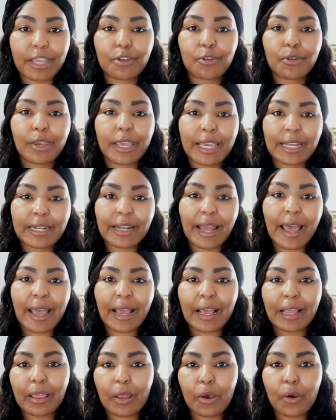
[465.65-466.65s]
You
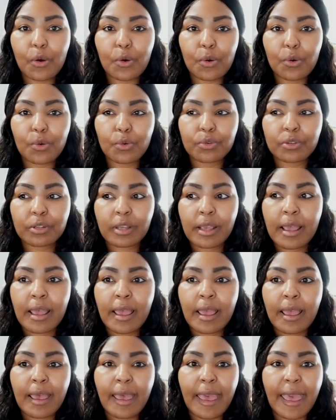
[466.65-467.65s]
cannot close
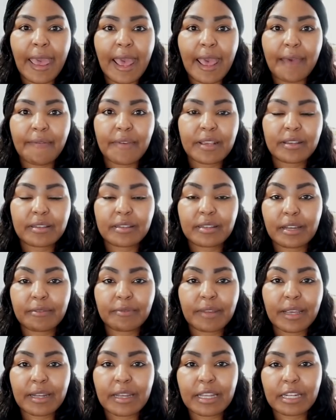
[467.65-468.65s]
having stuff
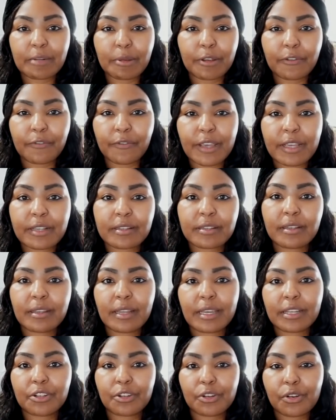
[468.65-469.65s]
that need to be fixed
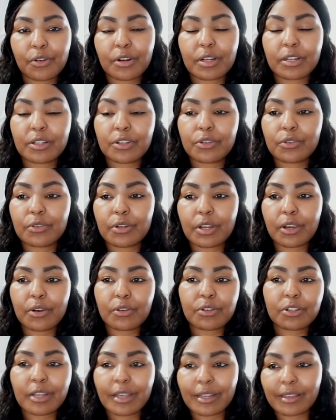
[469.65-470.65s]
unless you're going to
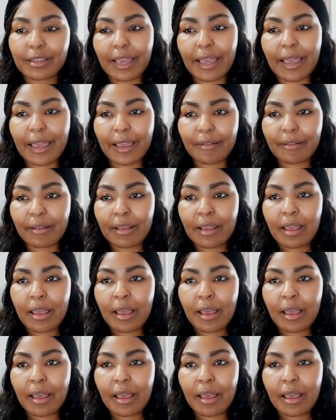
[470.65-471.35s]
negotiate that.